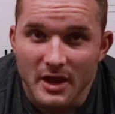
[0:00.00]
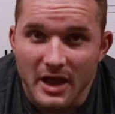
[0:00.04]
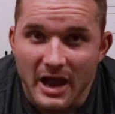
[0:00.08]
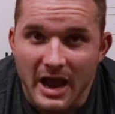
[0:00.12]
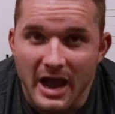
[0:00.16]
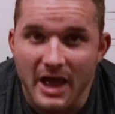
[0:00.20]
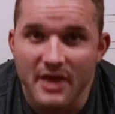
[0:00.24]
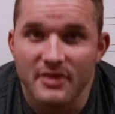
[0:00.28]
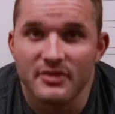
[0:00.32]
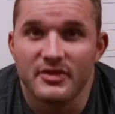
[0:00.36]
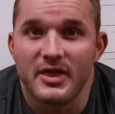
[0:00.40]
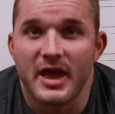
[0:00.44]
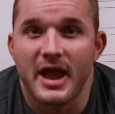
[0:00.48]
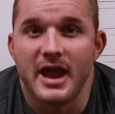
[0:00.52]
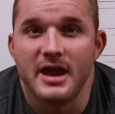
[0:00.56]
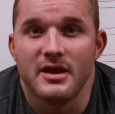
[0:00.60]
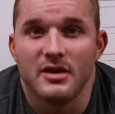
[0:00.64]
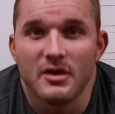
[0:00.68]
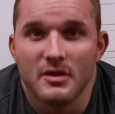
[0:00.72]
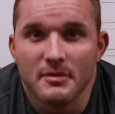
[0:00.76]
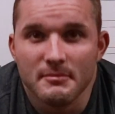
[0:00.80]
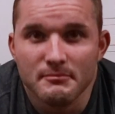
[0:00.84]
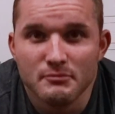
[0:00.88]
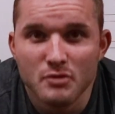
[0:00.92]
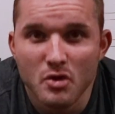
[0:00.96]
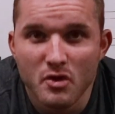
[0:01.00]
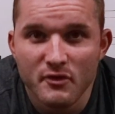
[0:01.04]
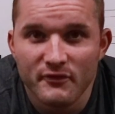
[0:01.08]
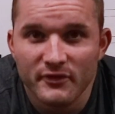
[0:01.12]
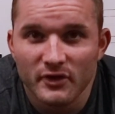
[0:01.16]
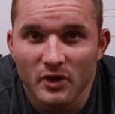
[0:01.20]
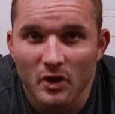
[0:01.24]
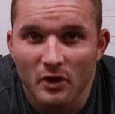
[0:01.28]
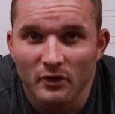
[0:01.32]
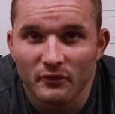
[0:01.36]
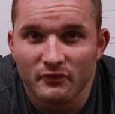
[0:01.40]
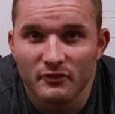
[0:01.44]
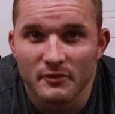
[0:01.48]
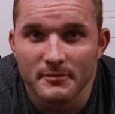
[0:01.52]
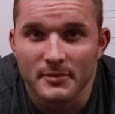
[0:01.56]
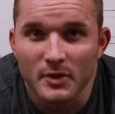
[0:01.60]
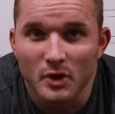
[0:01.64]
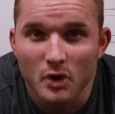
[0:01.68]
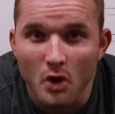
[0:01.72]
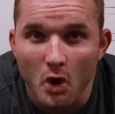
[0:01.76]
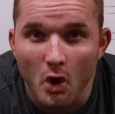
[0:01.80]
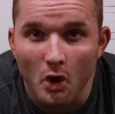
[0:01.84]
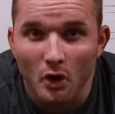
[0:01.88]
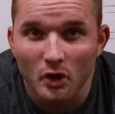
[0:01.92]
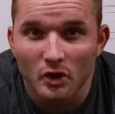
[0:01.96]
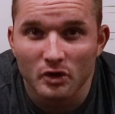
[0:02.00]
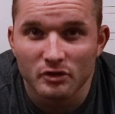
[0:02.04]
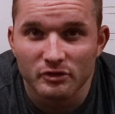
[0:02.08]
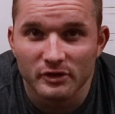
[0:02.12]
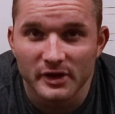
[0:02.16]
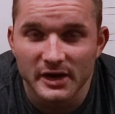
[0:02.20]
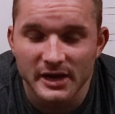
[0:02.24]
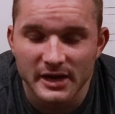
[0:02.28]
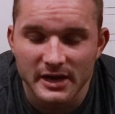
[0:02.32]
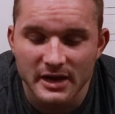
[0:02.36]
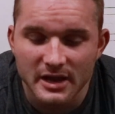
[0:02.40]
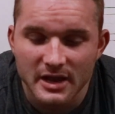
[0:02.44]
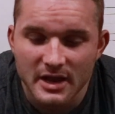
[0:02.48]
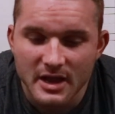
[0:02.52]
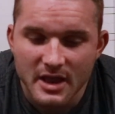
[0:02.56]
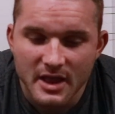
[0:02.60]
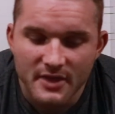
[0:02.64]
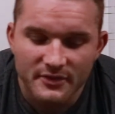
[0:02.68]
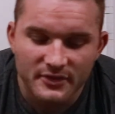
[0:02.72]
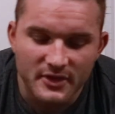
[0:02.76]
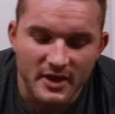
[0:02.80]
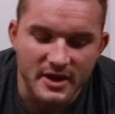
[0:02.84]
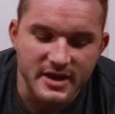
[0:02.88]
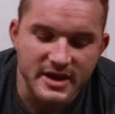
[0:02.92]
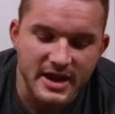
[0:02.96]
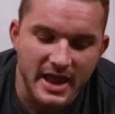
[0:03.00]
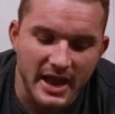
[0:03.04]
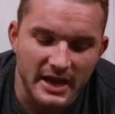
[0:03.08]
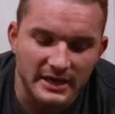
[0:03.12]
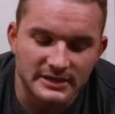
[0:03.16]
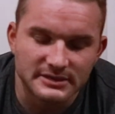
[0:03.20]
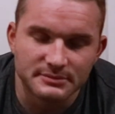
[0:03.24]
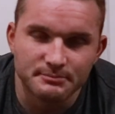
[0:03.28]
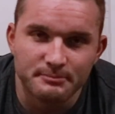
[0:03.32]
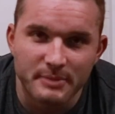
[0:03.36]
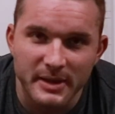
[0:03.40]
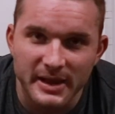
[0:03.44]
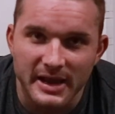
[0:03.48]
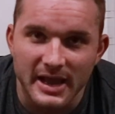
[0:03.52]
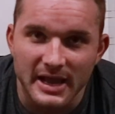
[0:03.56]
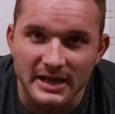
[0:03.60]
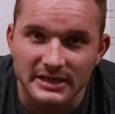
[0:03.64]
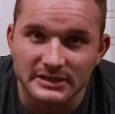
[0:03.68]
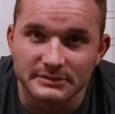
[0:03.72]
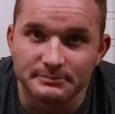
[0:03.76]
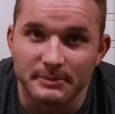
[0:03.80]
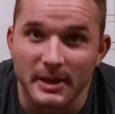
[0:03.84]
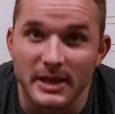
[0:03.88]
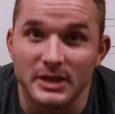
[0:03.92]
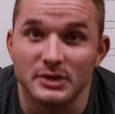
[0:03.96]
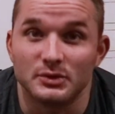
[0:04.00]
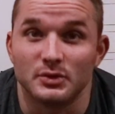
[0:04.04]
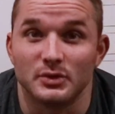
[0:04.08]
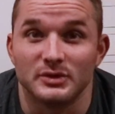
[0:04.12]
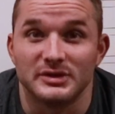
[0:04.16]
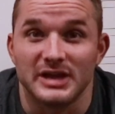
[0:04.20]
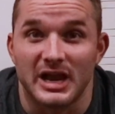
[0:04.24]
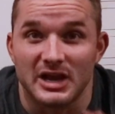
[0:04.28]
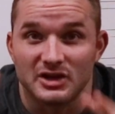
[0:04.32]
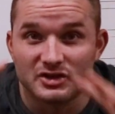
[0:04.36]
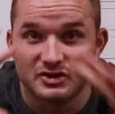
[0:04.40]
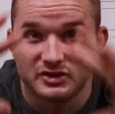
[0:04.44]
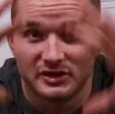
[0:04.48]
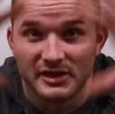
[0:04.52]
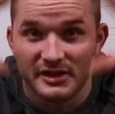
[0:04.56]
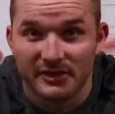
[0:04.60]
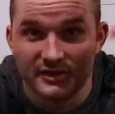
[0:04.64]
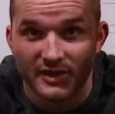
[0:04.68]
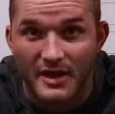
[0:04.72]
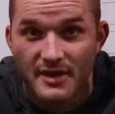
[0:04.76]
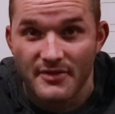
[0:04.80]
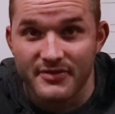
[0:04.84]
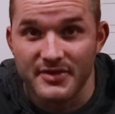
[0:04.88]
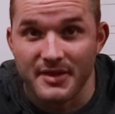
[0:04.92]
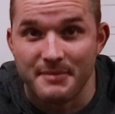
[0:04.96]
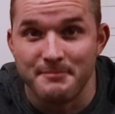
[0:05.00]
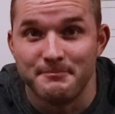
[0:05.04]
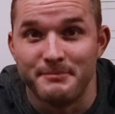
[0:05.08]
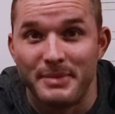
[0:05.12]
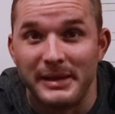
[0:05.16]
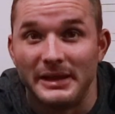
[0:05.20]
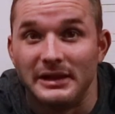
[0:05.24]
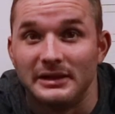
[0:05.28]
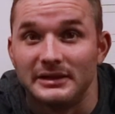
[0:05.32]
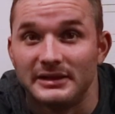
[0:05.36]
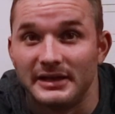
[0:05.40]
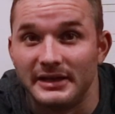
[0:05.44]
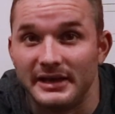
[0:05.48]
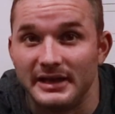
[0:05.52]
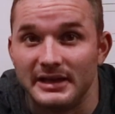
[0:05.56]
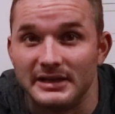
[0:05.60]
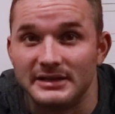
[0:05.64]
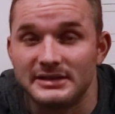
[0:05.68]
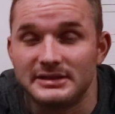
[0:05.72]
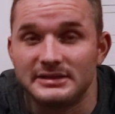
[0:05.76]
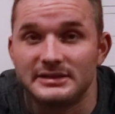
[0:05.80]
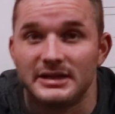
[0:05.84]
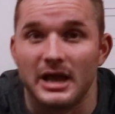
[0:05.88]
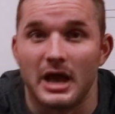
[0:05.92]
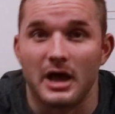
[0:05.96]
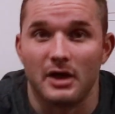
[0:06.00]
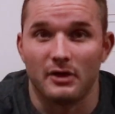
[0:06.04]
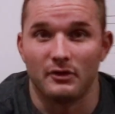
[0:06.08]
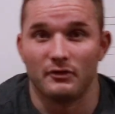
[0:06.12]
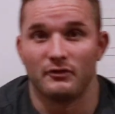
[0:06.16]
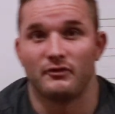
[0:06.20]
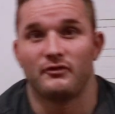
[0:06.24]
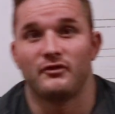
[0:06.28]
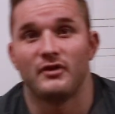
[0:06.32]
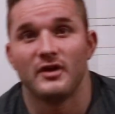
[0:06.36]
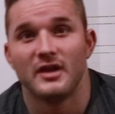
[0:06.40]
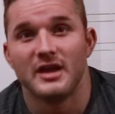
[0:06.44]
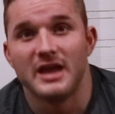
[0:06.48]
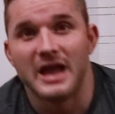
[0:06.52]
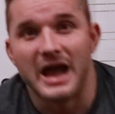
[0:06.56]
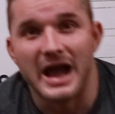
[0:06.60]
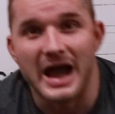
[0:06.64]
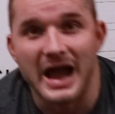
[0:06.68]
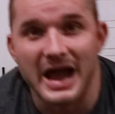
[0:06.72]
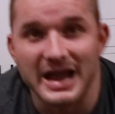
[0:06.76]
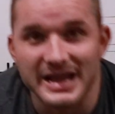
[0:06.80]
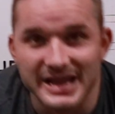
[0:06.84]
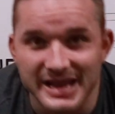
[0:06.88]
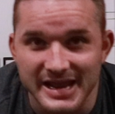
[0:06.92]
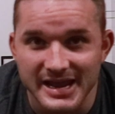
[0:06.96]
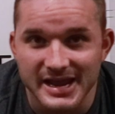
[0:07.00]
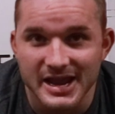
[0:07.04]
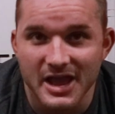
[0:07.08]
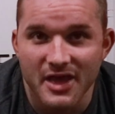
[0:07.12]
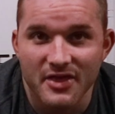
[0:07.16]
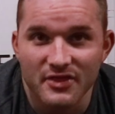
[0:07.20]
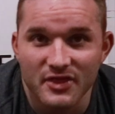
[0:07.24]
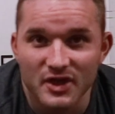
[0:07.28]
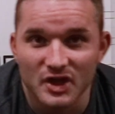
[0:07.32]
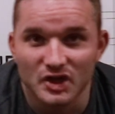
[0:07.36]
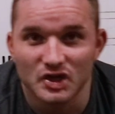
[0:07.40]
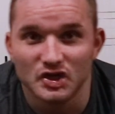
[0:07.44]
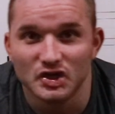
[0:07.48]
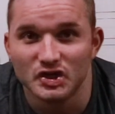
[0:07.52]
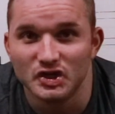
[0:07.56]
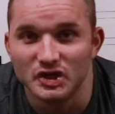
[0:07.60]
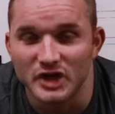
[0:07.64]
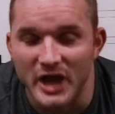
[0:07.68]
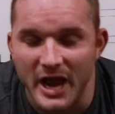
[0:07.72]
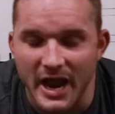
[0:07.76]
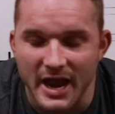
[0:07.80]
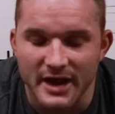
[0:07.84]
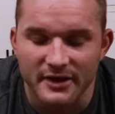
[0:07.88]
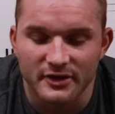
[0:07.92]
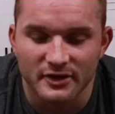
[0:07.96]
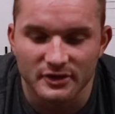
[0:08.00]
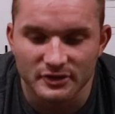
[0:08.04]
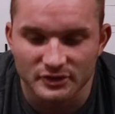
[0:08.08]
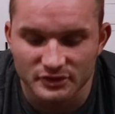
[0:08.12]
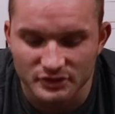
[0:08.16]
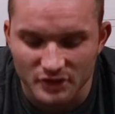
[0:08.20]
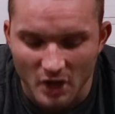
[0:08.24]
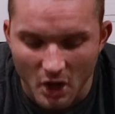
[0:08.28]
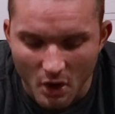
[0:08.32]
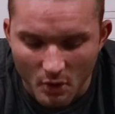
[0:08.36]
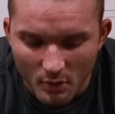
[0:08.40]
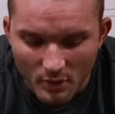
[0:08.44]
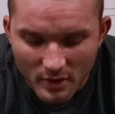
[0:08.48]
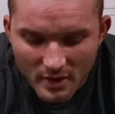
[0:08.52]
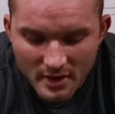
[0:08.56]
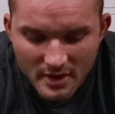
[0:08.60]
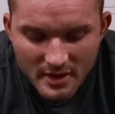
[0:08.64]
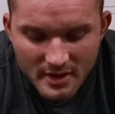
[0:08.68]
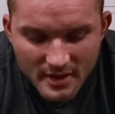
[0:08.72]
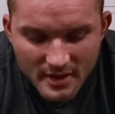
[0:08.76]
And then moving on from the concrete, the next big expense was actually the building itself, i.e. the shed. So